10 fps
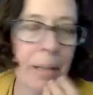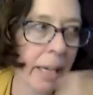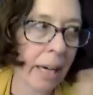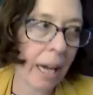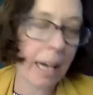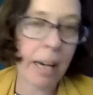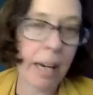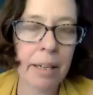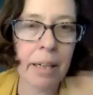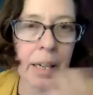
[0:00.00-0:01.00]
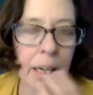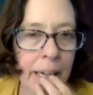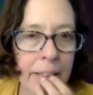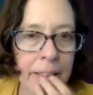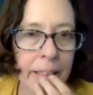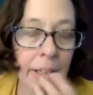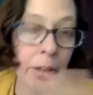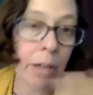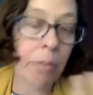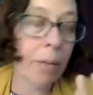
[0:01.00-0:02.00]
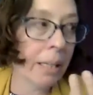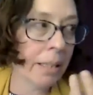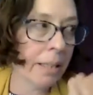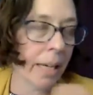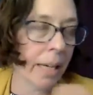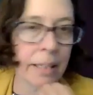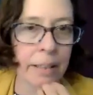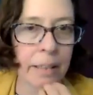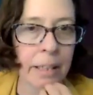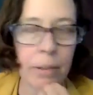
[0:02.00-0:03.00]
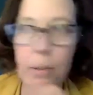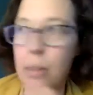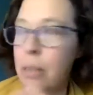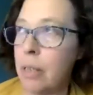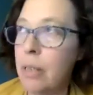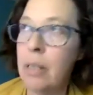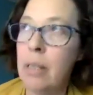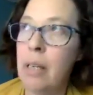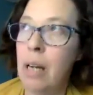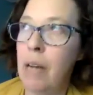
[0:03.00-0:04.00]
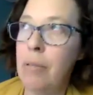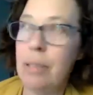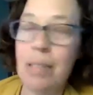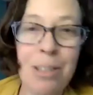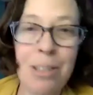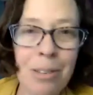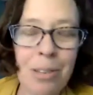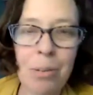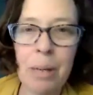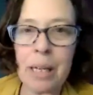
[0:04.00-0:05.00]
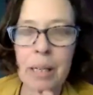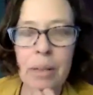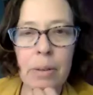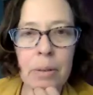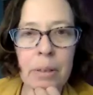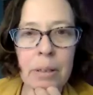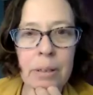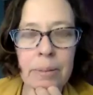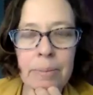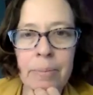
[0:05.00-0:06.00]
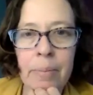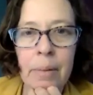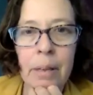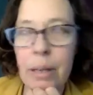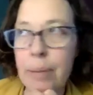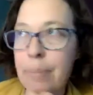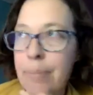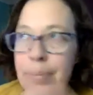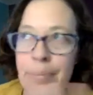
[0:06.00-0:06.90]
like I got in a car accident, or I witnessed an accident, or I was in an earthquake, or I